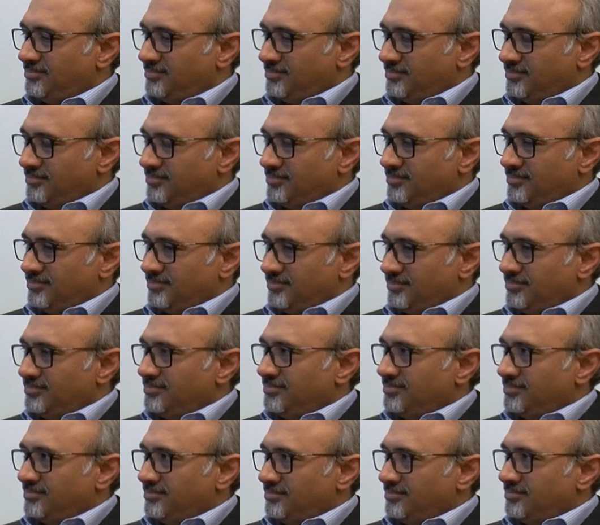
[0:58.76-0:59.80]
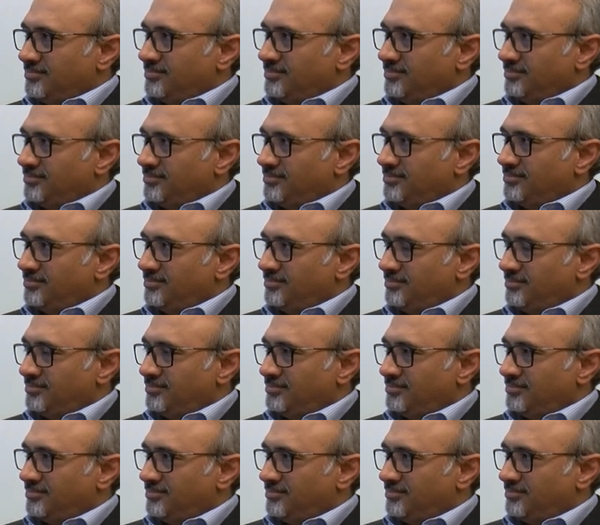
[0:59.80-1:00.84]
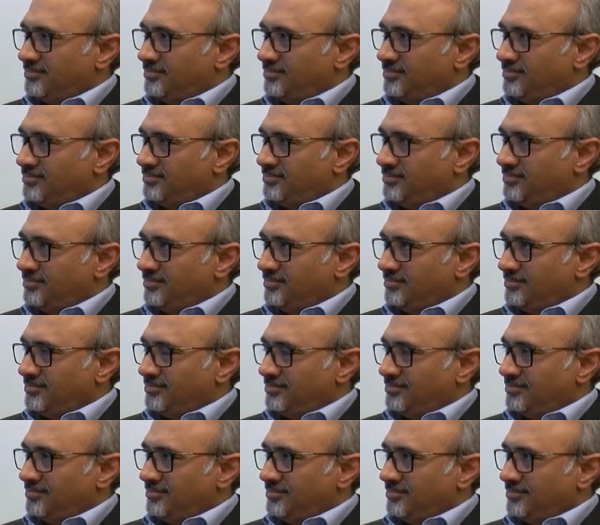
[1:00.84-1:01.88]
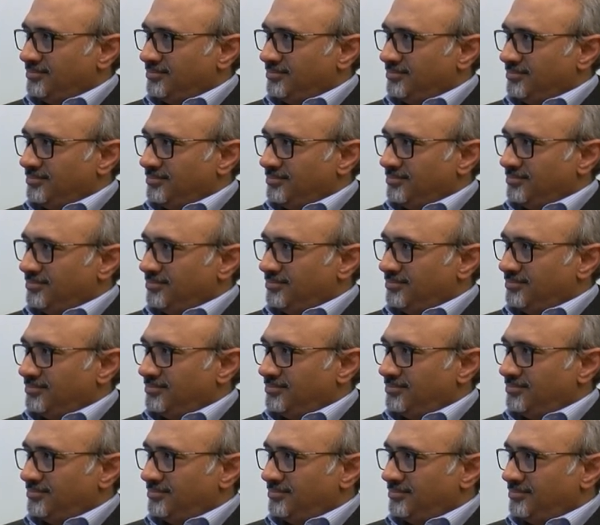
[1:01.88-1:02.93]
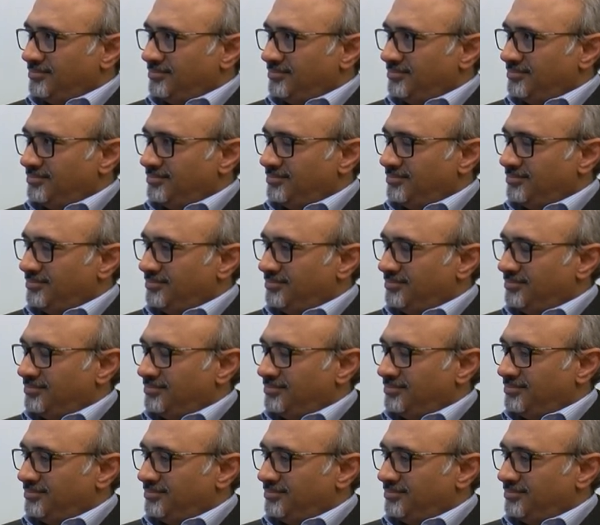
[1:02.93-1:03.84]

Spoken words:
No words are spoken by the person on screen.